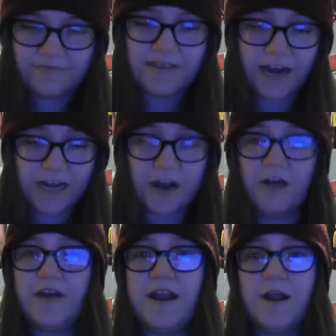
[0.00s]
I got
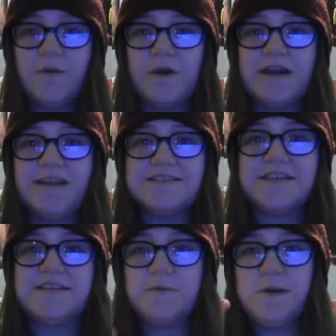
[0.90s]
all that out of the way, let's
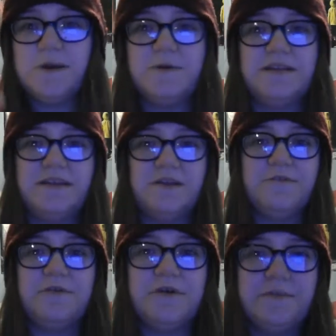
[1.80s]
get to what you're really here
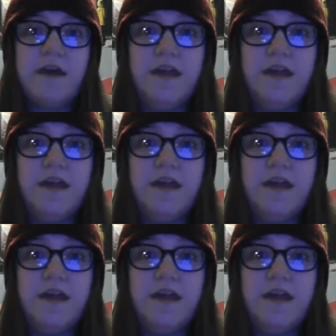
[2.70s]
for.